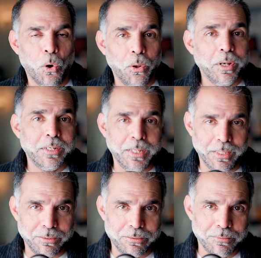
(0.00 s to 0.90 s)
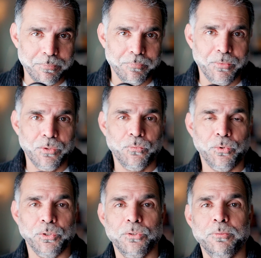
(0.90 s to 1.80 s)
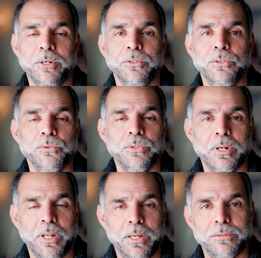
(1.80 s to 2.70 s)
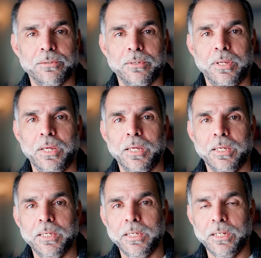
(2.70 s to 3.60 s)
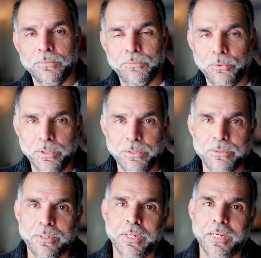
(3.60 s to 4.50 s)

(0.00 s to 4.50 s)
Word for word: All it takes for you to be able to use a class in a for each